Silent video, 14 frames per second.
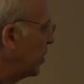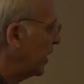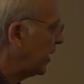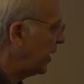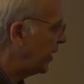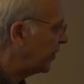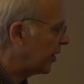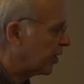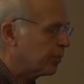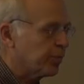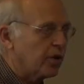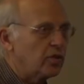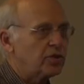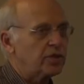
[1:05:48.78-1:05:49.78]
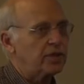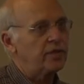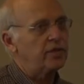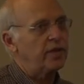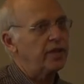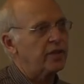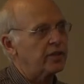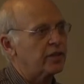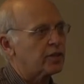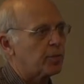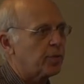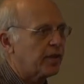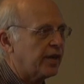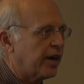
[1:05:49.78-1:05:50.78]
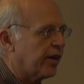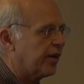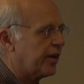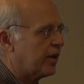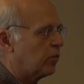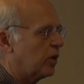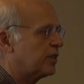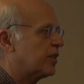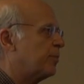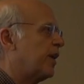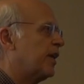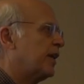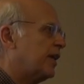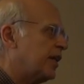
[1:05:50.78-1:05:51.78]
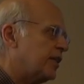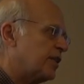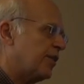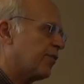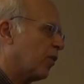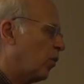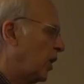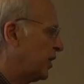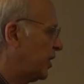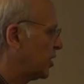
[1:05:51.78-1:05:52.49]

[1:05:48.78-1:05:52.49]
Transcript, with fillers: But again, their approach to interdisciplinarity was to make it easy for one